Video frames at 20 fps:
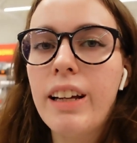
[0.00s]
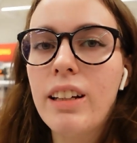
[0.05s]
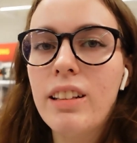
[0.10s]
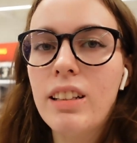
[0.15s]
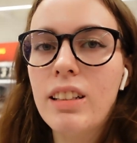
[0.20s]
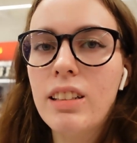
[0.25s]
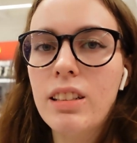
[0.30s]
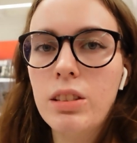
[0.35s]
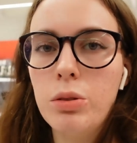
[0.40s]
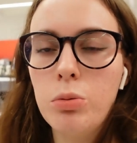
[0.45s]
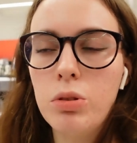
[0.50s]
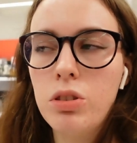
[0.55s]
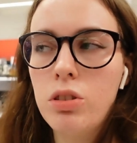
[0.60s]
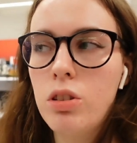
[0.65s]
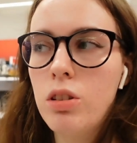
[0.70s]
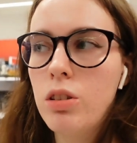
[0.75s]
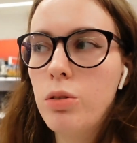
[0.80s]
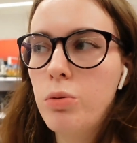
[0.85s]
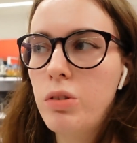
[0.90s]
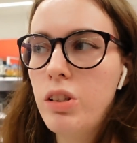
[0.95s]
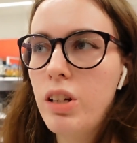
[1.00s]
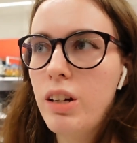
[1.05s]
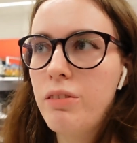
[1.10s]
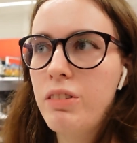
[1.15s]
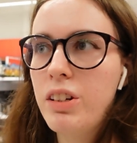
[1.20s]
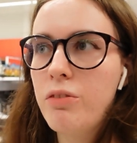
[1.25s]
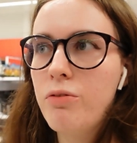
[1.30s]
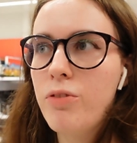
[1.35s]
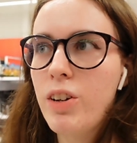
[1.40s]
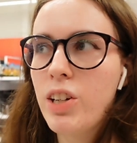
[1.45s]
I think that's what it's called when you have
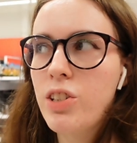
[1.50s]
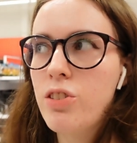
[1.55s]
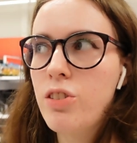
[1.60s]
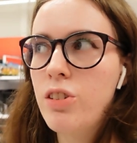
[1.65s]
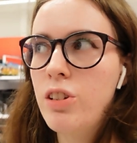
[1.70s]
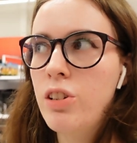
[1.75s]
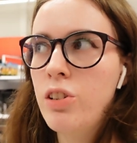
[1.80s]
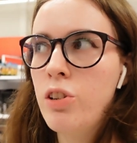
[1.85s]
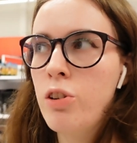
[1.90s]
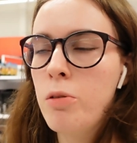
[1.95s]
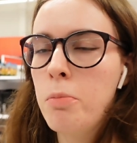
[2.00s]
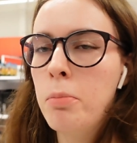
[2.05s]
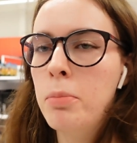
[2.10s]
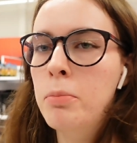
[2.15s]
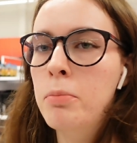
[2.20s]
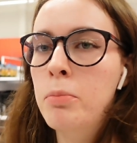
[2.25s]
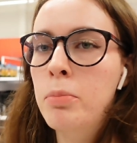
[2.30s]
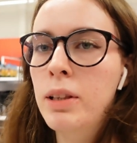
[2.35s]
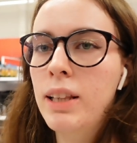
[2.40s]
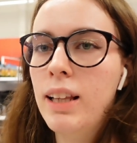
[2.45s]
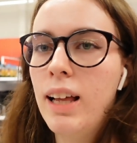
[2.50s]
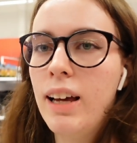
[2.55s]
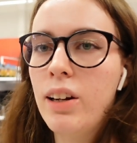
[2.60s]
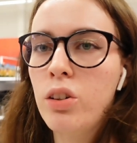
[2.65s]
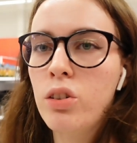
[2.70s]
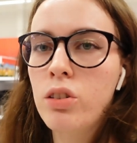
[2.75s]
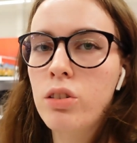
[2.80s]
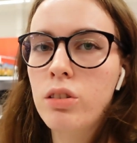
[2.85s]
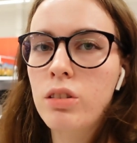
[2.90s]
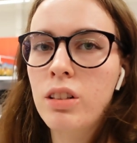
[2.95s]
an infection in your
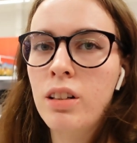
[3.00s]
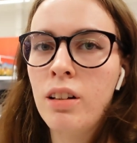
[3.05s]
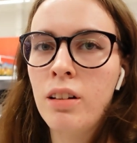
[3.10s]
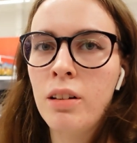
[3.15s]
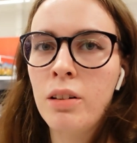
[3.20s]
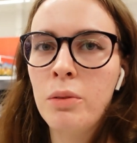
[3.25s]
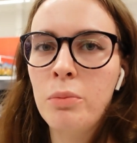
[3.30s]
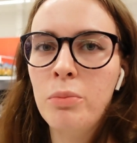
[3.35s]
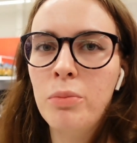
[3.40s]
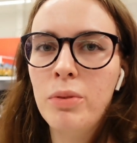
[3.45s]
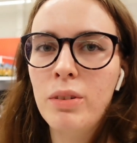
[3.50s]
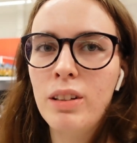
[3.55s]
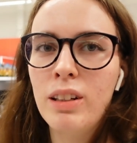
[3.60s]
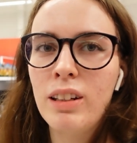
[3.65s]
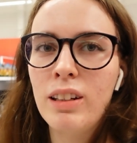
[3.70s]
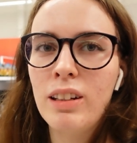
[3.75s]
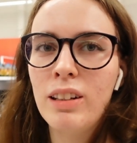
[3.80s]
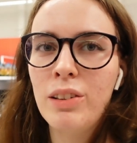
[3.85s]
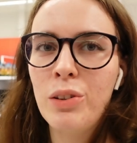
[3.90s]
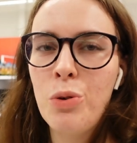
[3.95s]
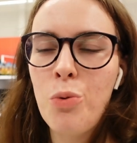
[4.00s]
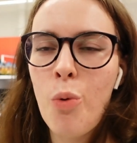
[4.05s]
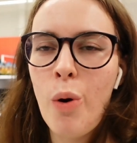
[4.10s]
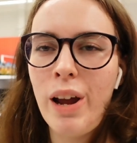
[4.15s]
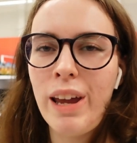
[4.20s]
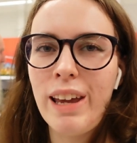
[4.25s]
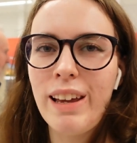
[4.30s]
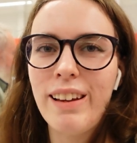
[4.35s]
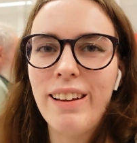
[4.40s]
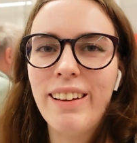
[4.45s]
bladder
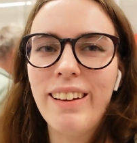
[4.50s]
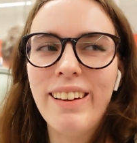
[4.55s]
way.